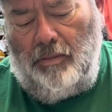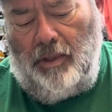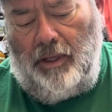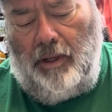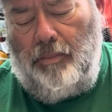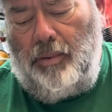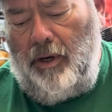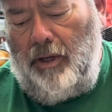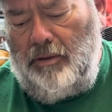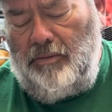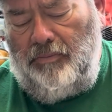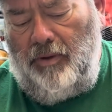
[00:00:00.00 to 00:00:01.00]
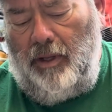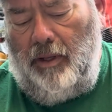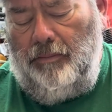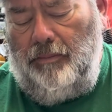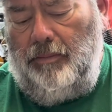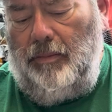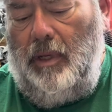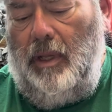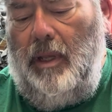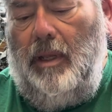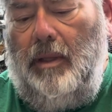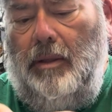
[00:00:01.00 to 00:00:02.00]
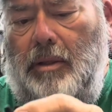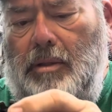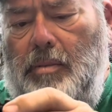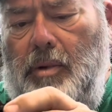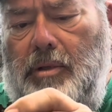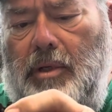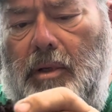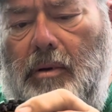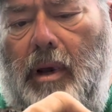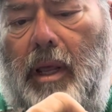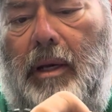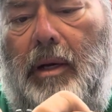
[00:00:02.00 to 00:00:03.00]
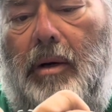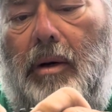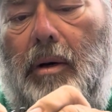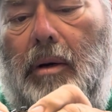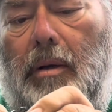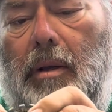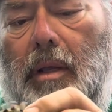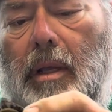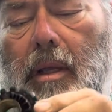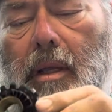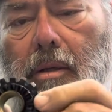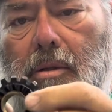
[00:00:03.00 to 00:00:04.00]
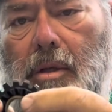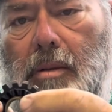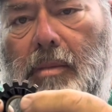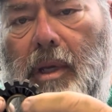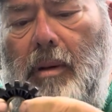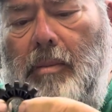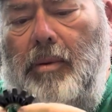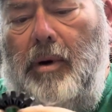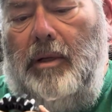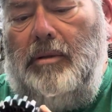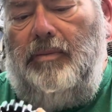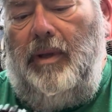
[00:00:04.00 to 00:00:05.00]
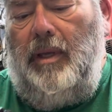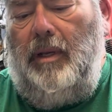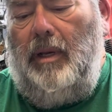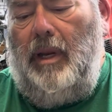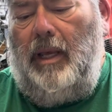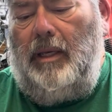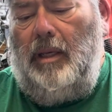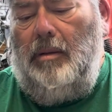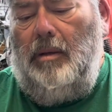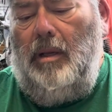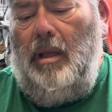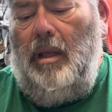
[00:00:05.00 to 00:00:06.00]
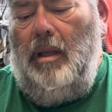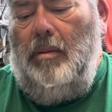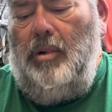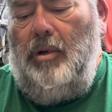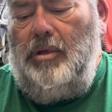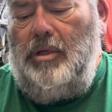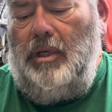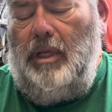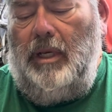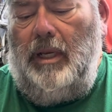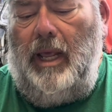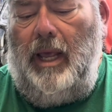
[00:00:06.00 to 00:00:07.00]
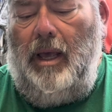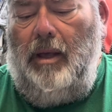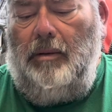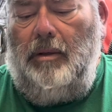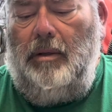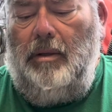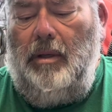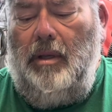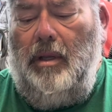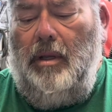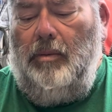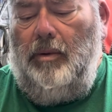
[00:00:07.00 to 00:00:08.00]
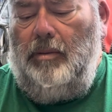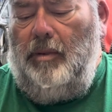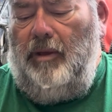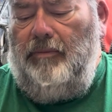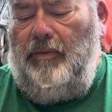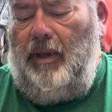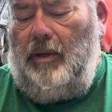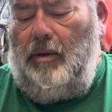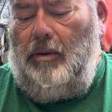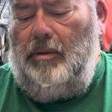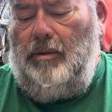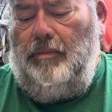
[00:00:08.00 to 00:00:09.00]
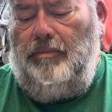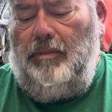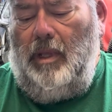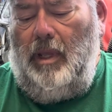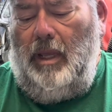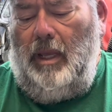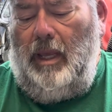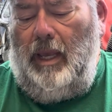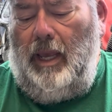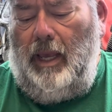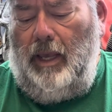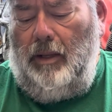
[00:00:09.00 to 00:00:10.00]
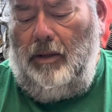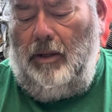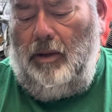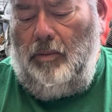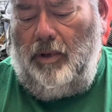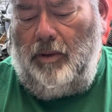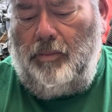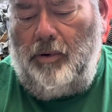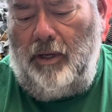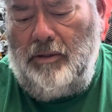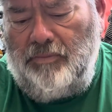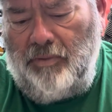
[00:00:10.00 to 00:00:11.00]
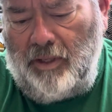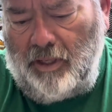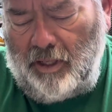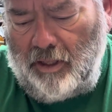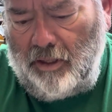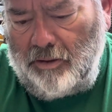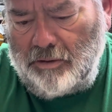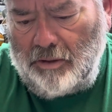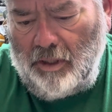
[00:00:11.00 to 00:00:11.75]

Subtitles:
a press fit. This bushing right here should be a press fit, and I can push it in and out with my fingers. And what a press fit is